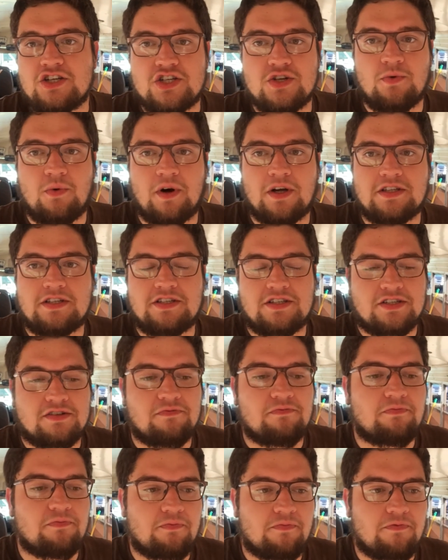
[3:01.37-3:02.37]
She wants
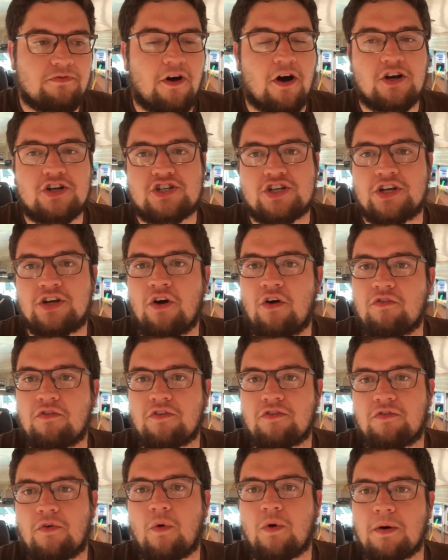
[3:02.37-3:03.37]
function
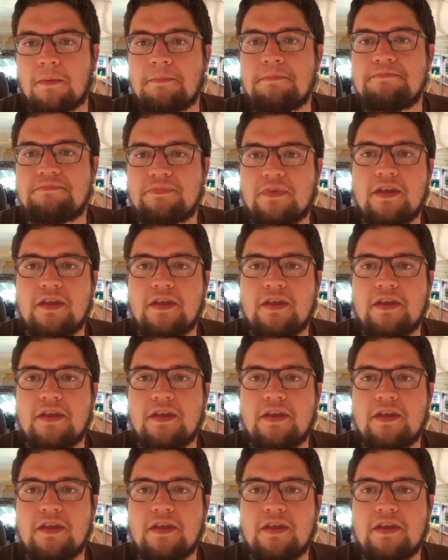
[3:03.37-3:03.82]
over form,